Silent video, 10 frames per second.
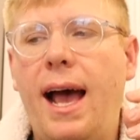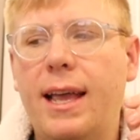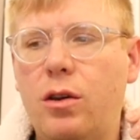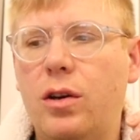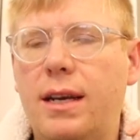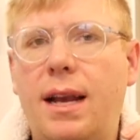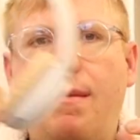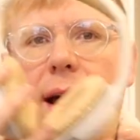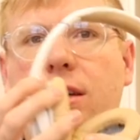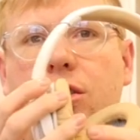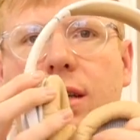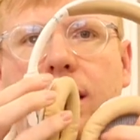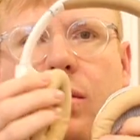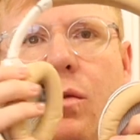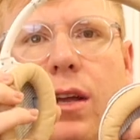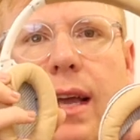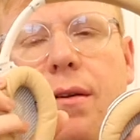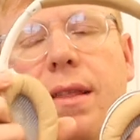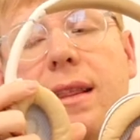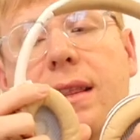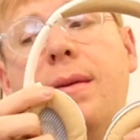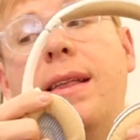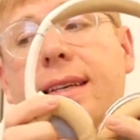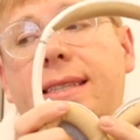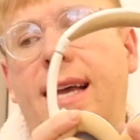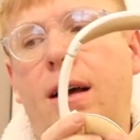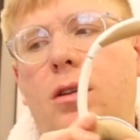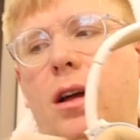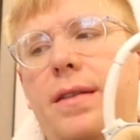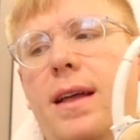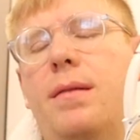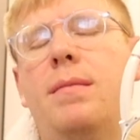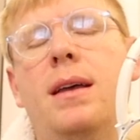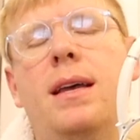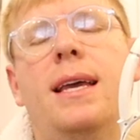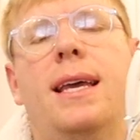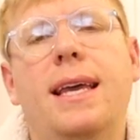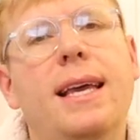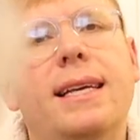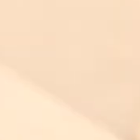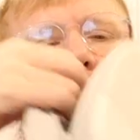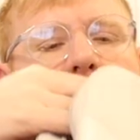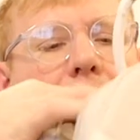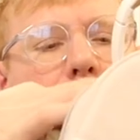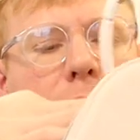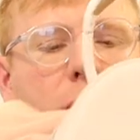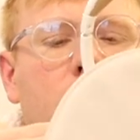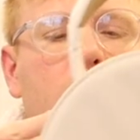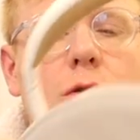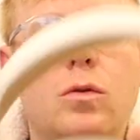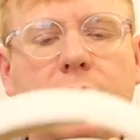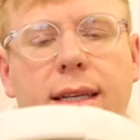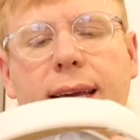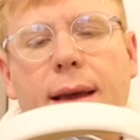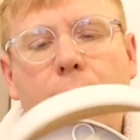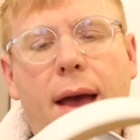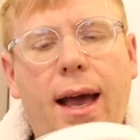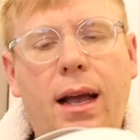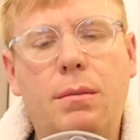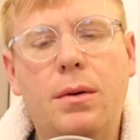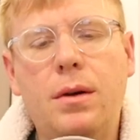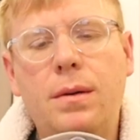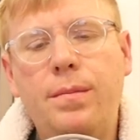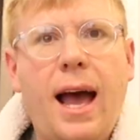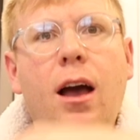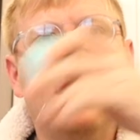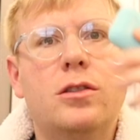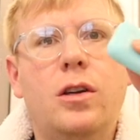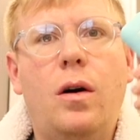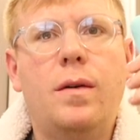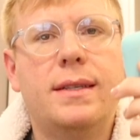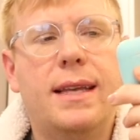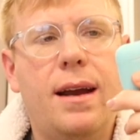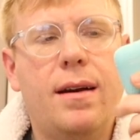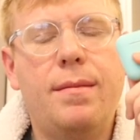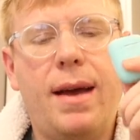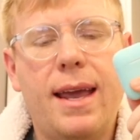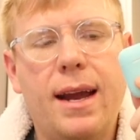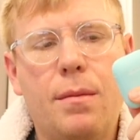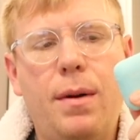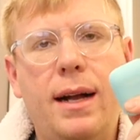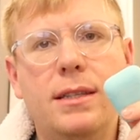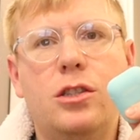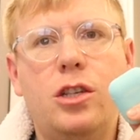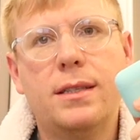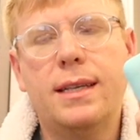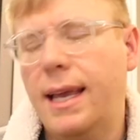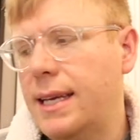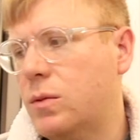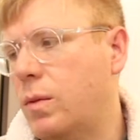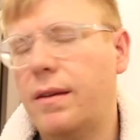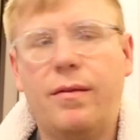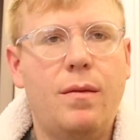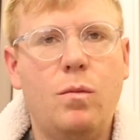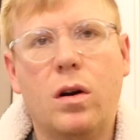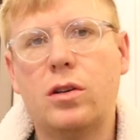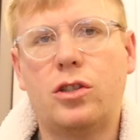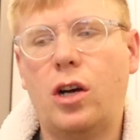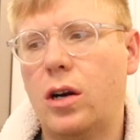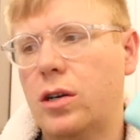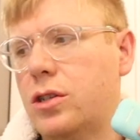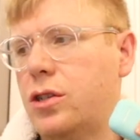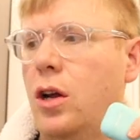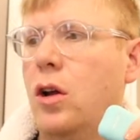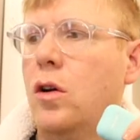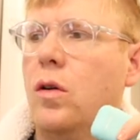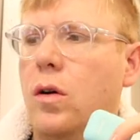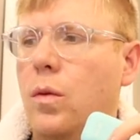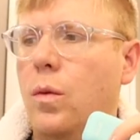I couldn't imagine working out without them, and the sound on them is absolutely impeccable. I also always carry my AirPods just in case one of them weren't charged or